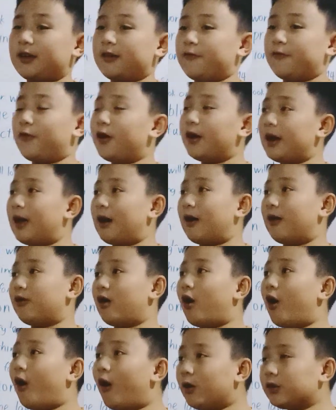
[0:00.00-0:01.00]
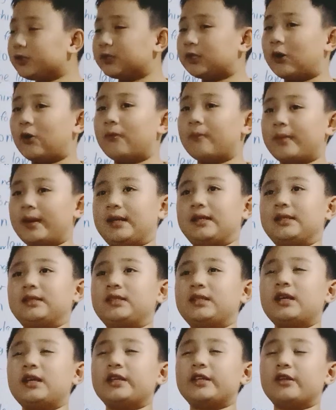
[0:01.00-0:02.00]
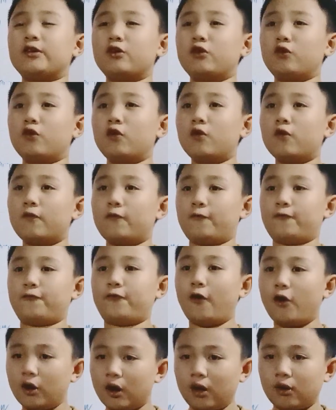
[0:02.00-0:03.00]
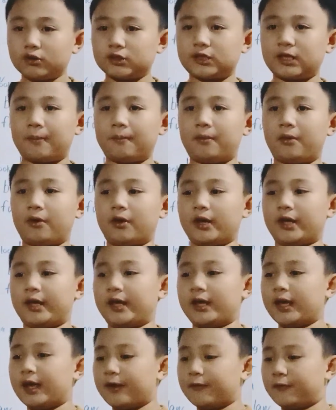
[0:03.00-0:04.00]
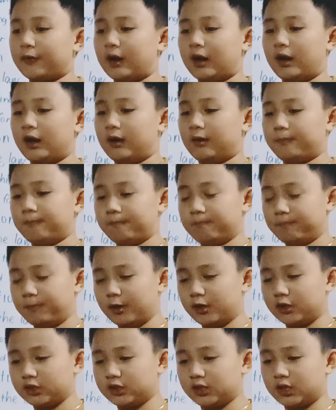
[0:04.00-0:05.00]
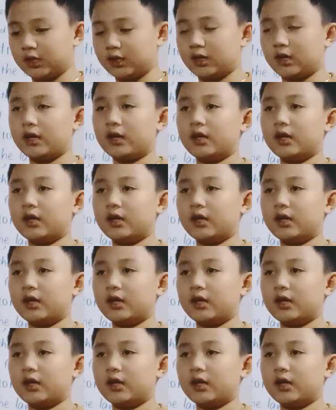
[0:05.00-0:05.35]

Follow also means you follow somebody. If a person